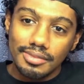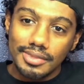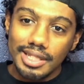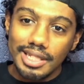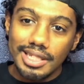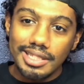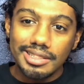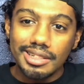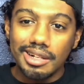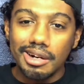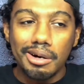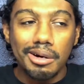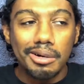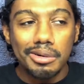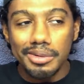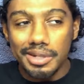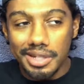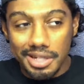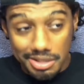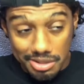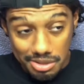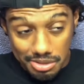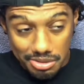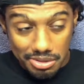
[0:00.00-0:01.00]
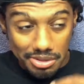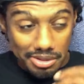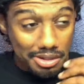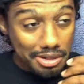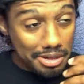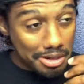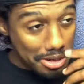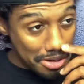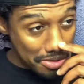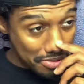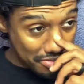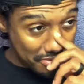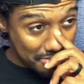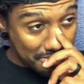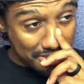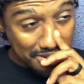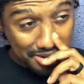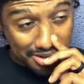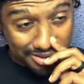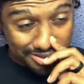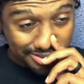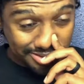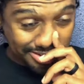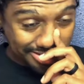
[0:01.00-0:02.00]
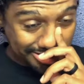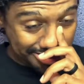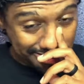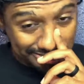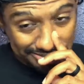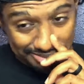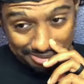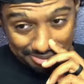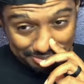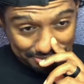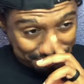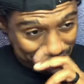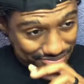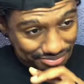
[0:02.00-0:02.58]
He's always going off about, you know,